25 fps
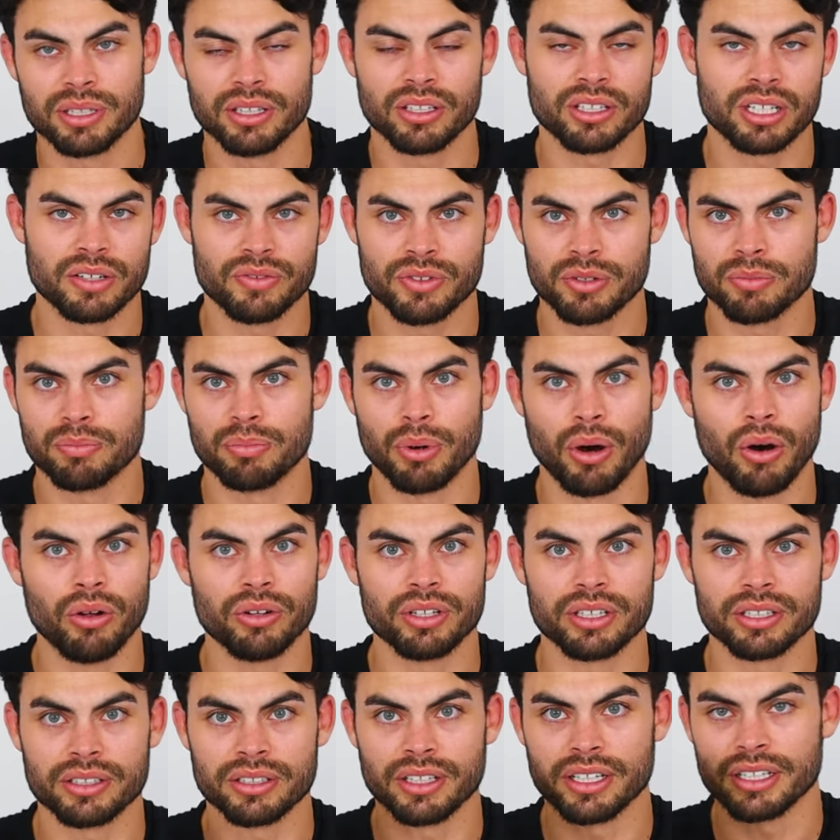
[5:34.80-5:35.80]
And look, if you're
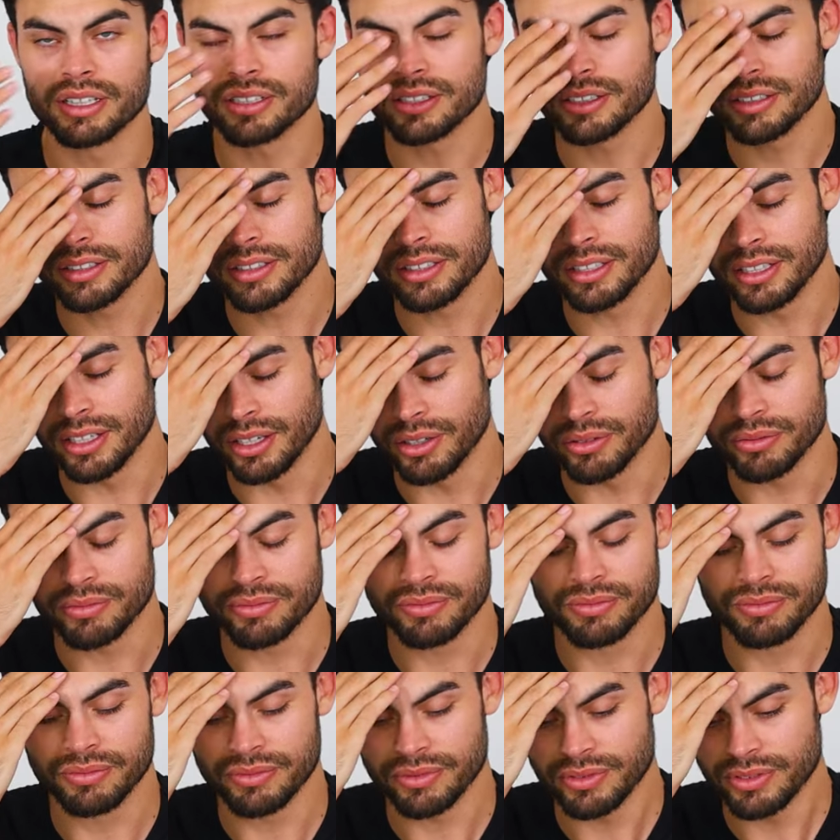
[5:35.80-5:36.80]
balding, like, you know,
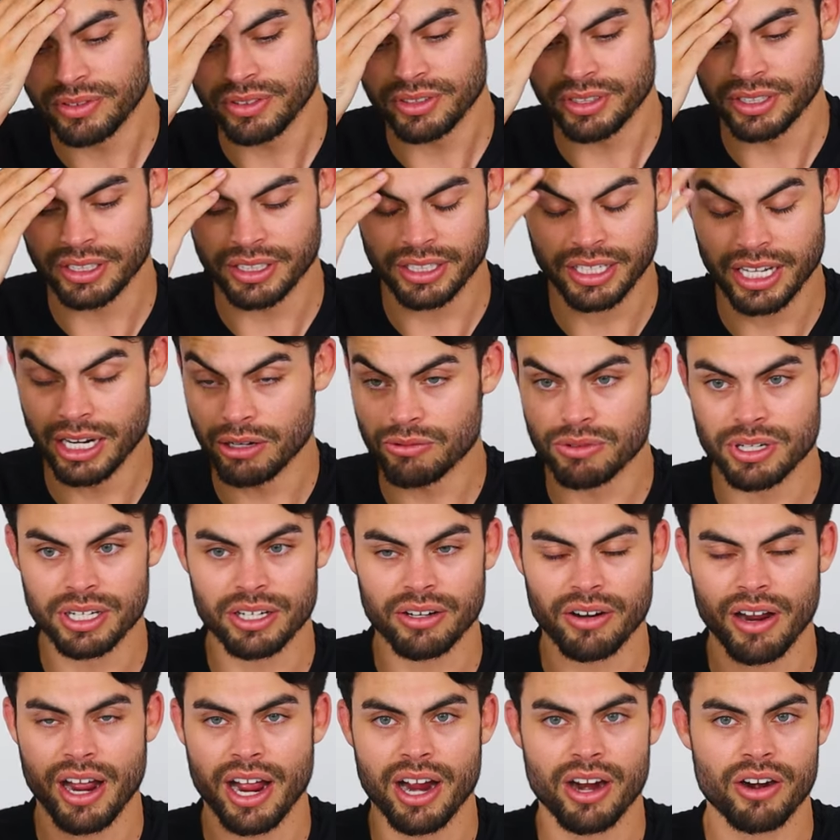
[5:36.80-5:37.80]
get rid of
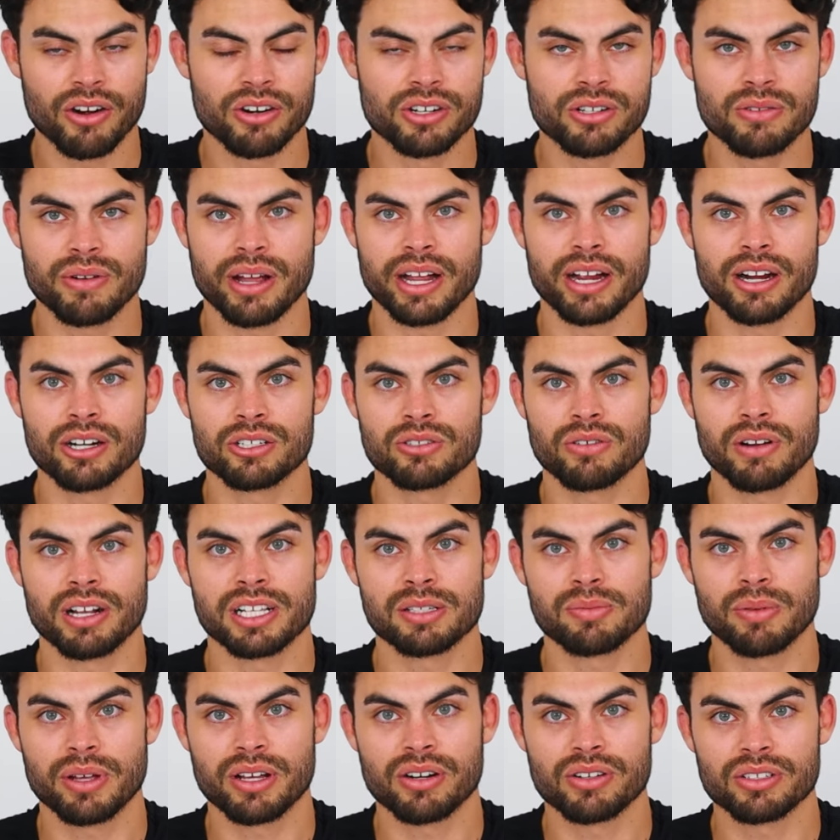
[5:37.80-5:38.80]
your hair or do a hair
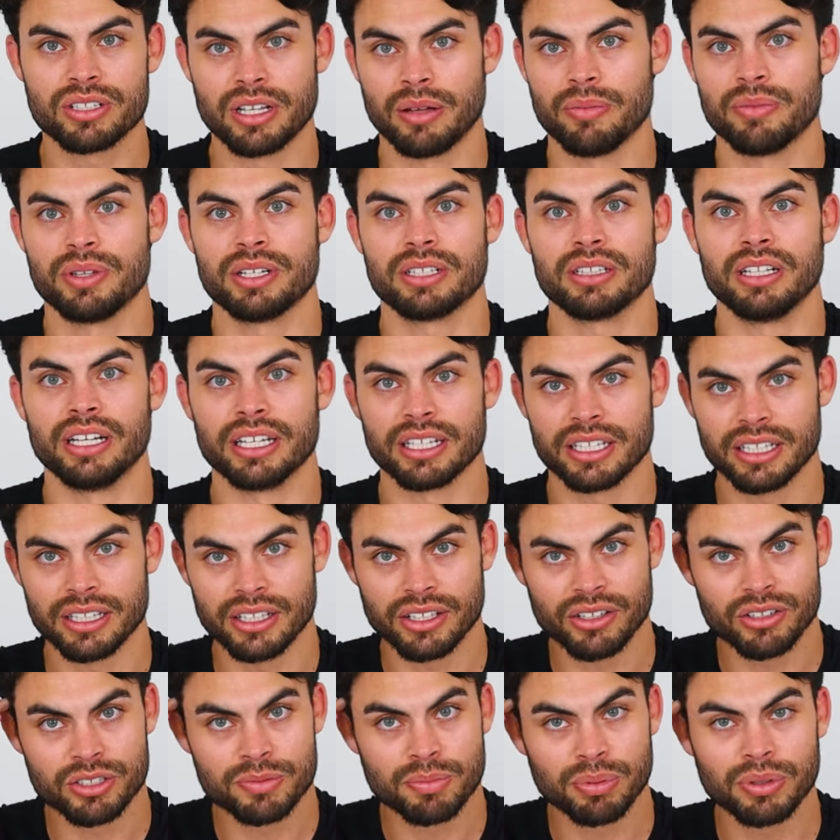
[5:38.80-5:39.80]
transplant or something. Like,
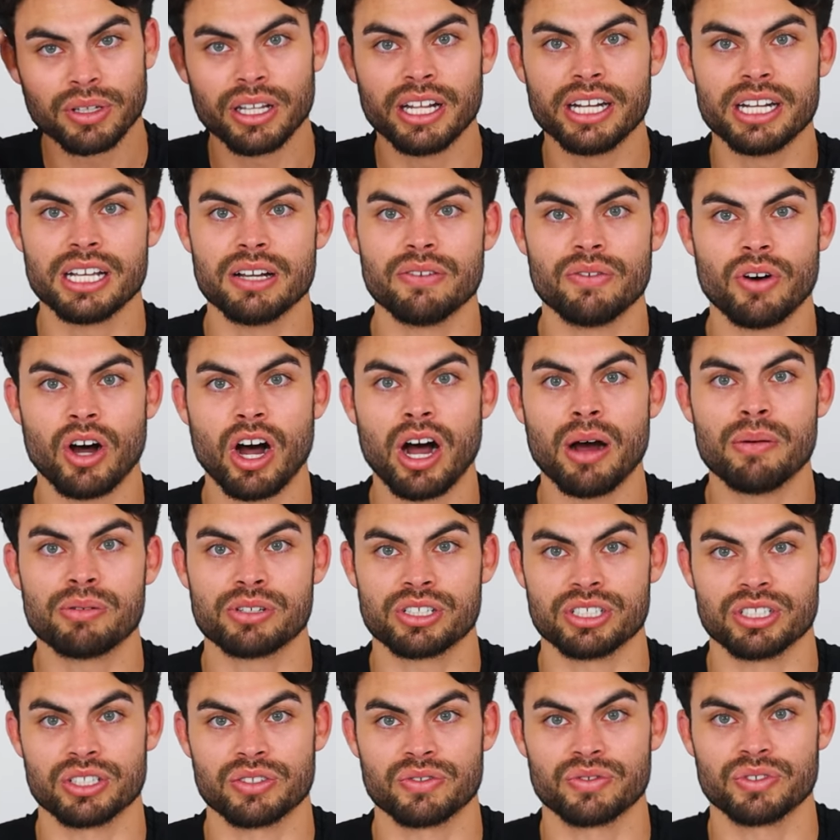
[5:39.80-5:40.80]
there's plenty of
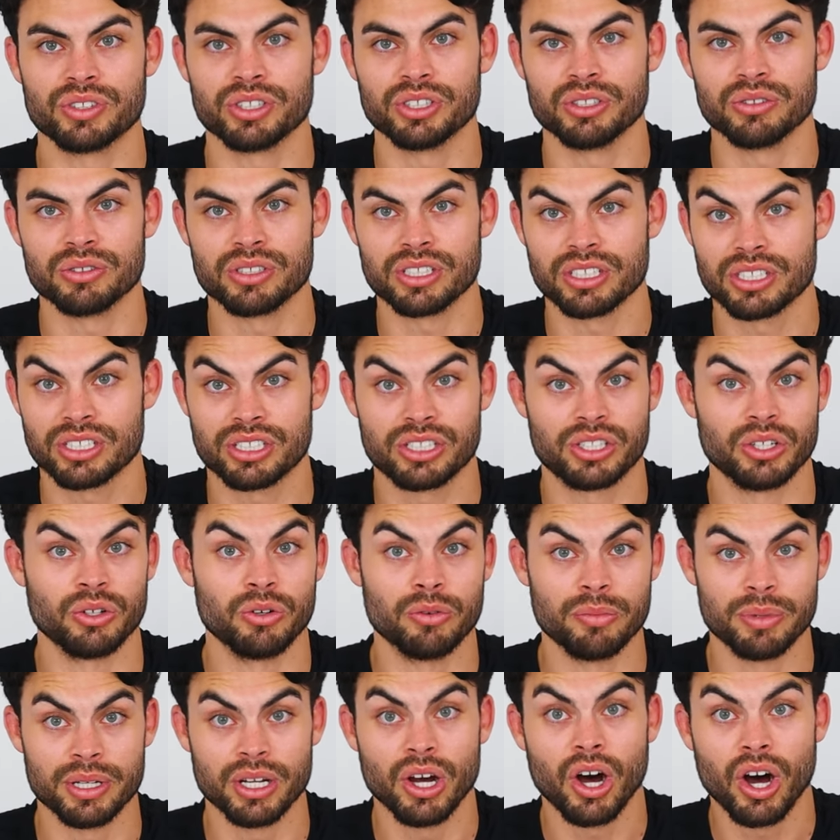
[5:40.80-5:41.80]
options for you to
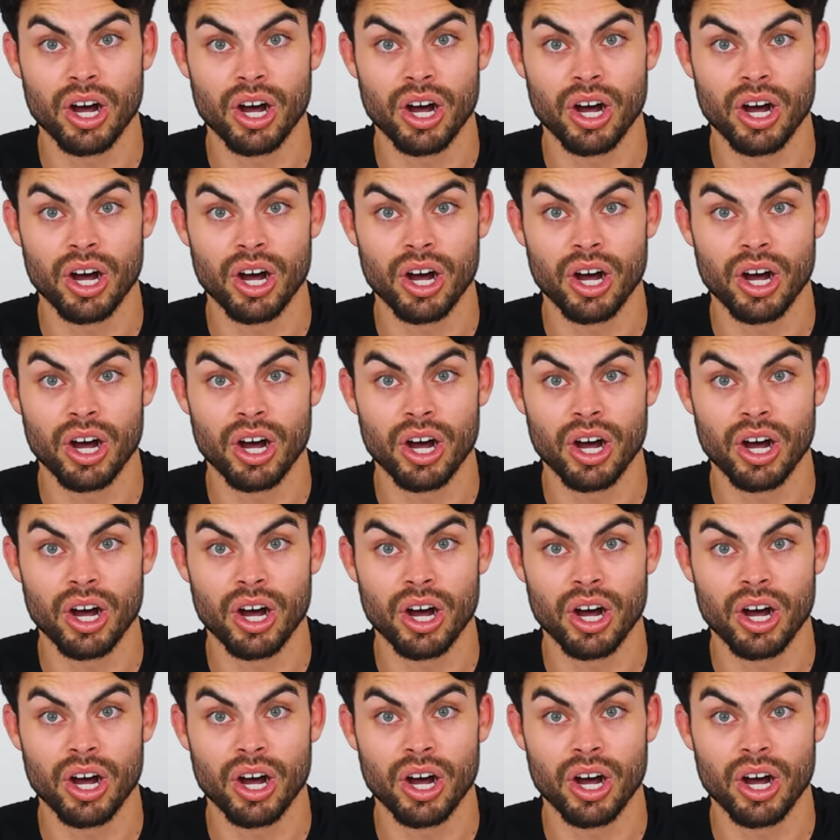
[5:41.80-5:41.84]
still be